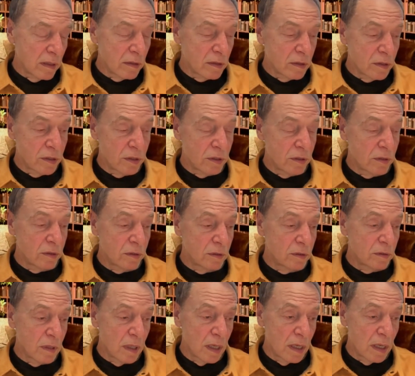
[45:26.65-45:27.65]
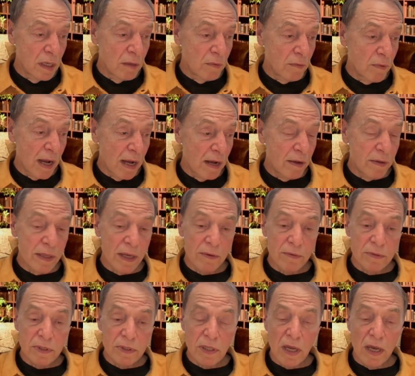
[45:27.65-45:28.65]
to wow, that
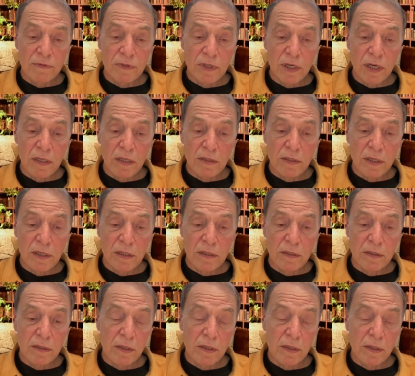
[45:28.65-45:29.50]
was life changing,